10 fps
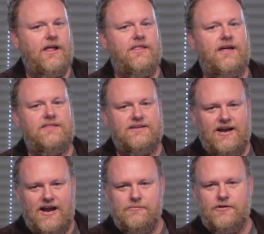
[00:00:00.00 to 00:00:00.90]
that the
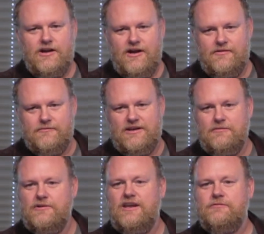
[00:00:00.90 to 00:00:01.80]
time will come. When
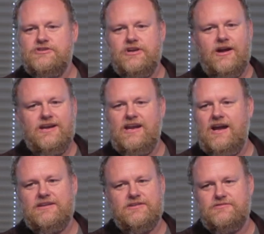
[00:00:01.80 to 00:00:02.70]
he, when he was young, he
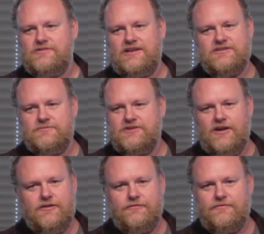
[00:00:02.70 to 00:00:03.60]
got to dress
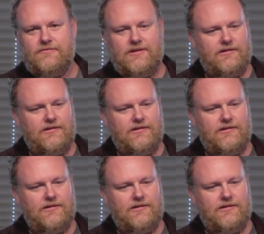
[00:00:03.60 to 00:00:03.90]
himself,